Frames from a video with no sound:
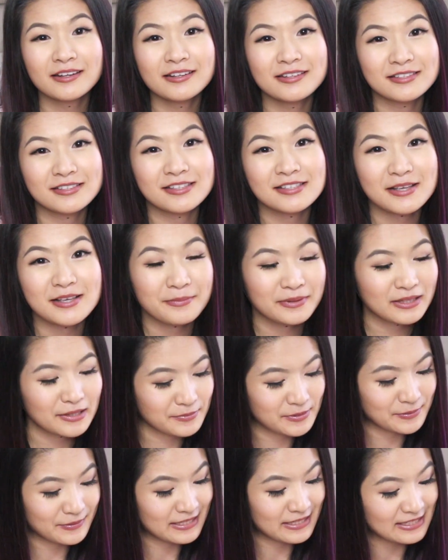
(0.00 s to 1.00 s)
gonna use this on my
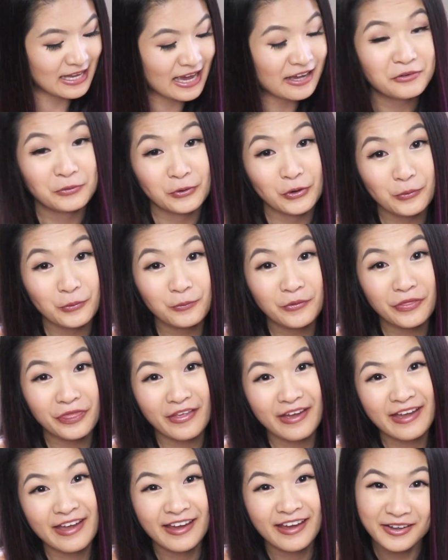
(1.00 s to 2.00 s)
lips because I don't know what
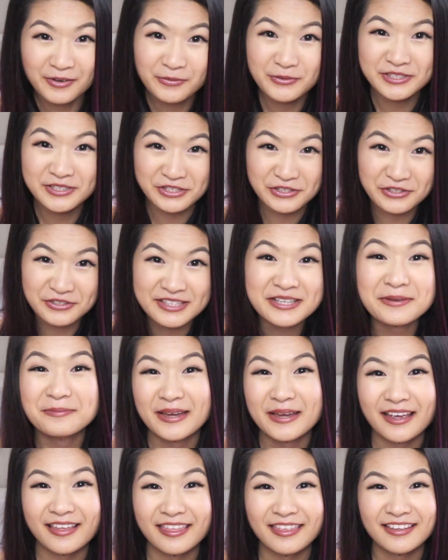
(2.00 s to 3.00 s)
the heck was used to
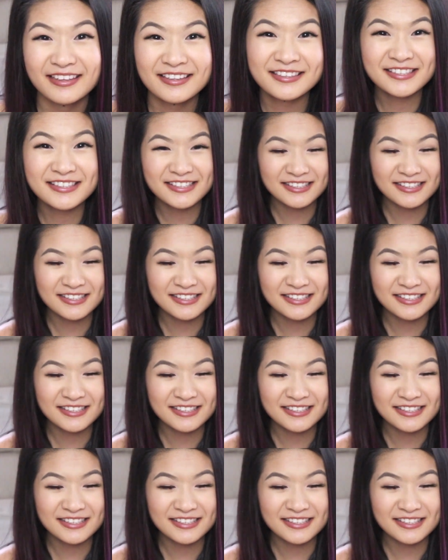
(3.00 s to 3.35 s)
make this.